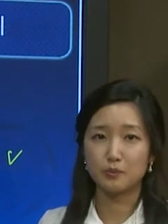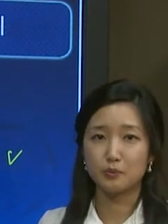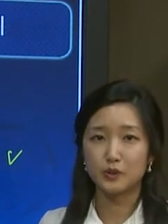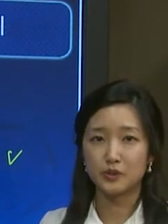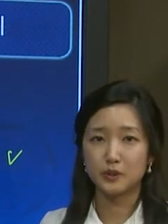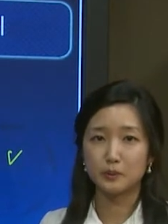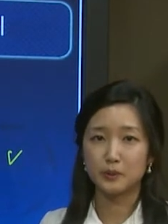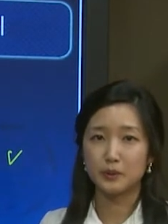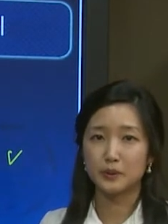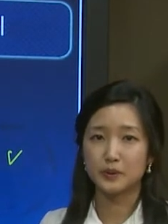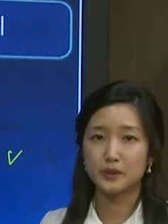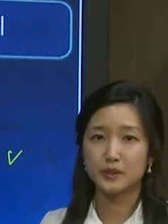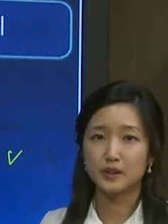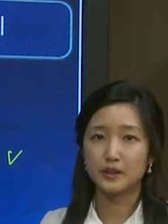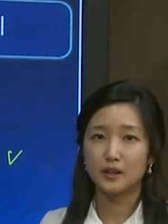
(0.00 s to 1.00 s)

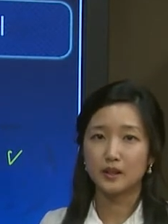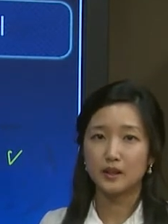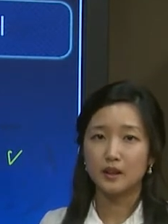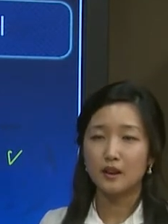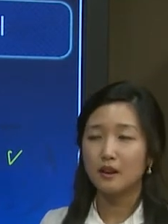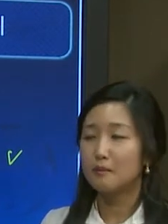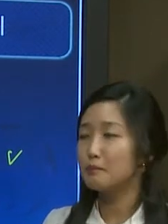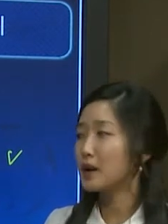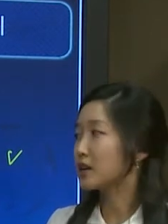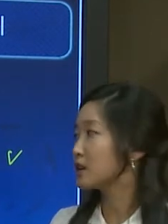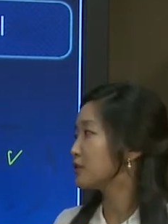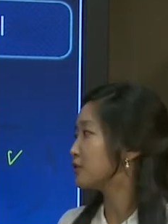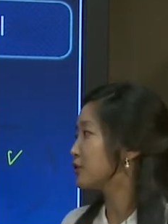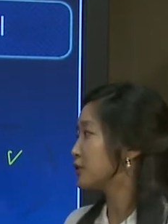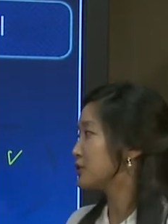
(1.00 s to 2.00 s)
principles. And by
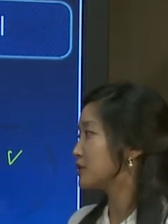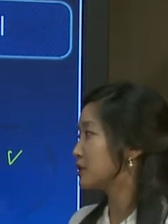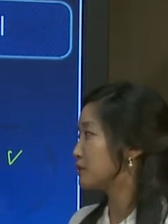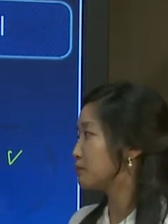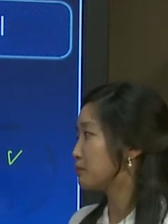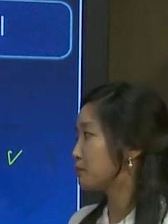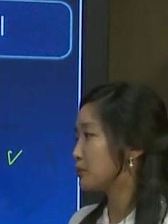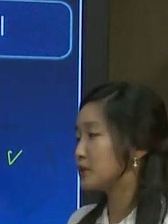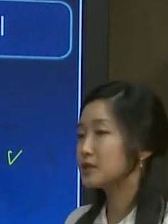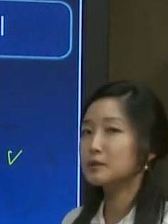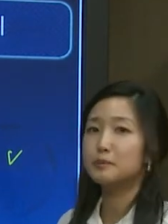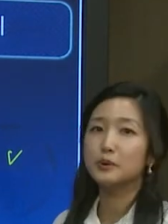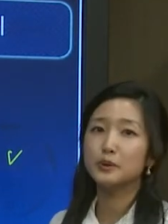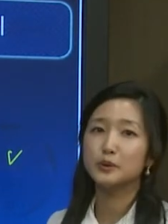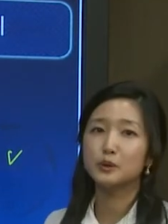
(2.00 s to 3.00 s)
Confucian
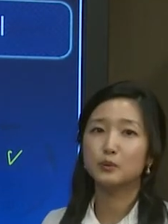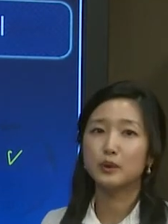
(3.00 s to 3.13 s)
principles,